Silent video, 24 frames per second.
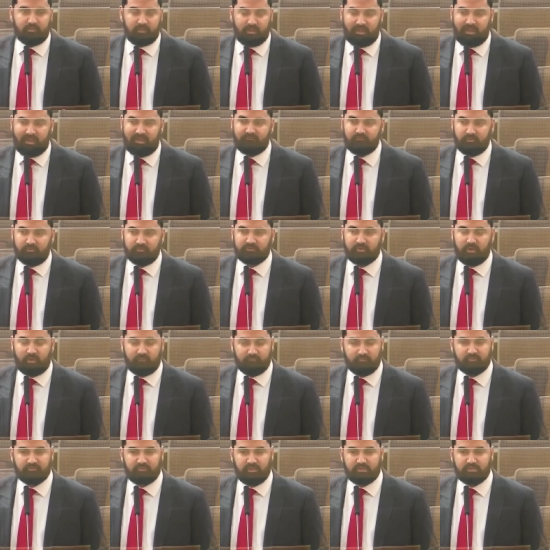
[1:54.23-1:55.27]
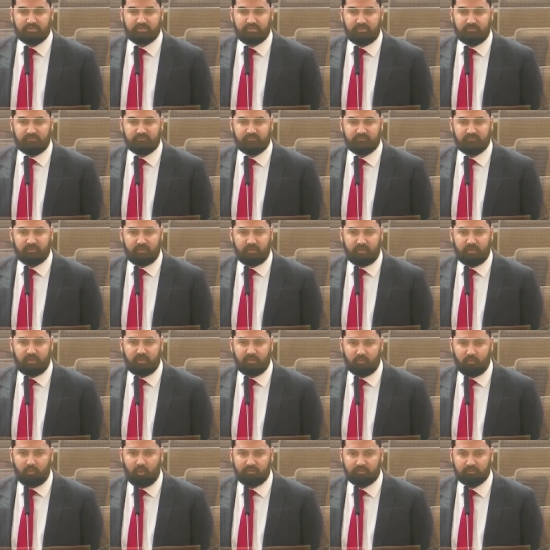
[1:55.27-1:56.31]
to have those conversations
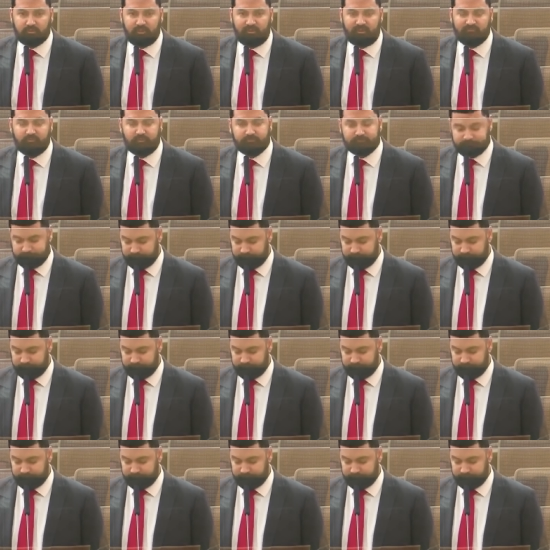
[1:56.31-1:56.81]
at a wider level.